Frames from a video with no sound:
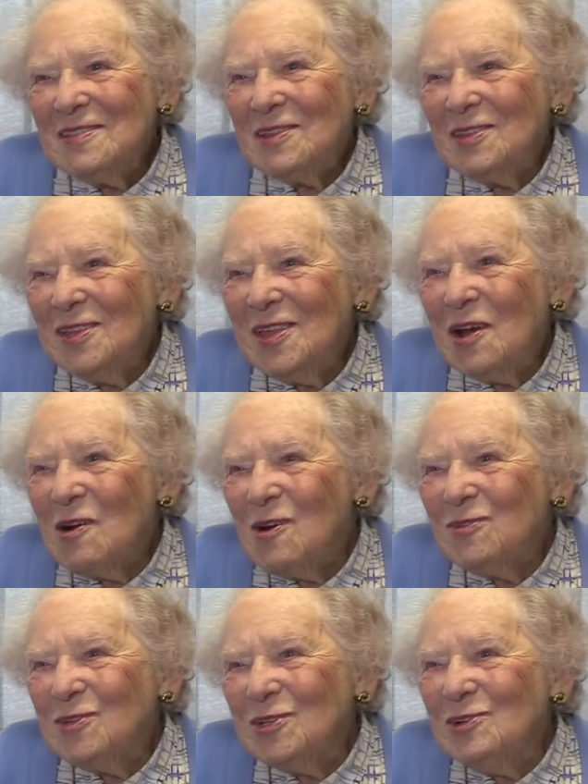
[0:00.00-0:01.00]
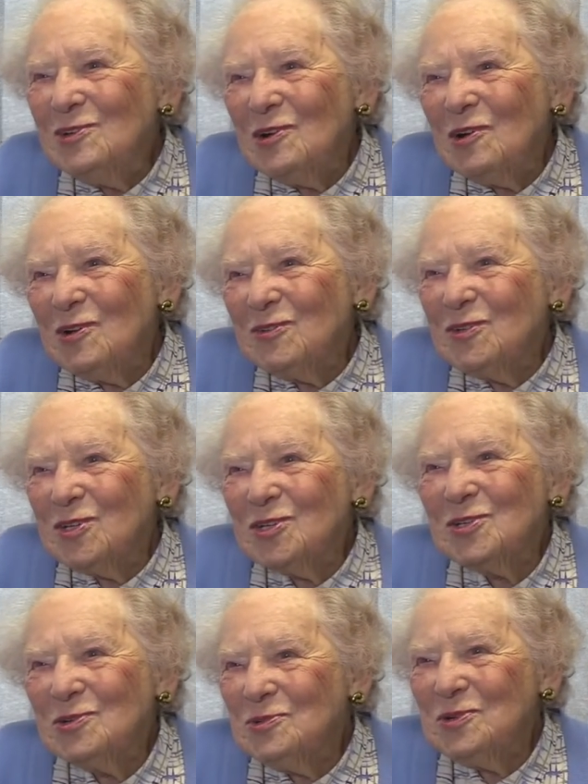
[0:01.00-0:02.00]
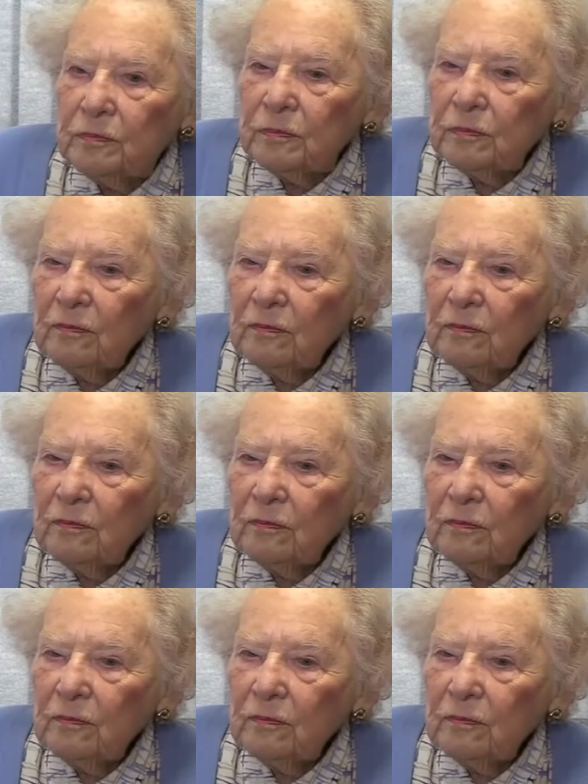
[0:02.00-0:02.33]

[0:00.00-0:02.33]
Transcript: in the afternoon after school.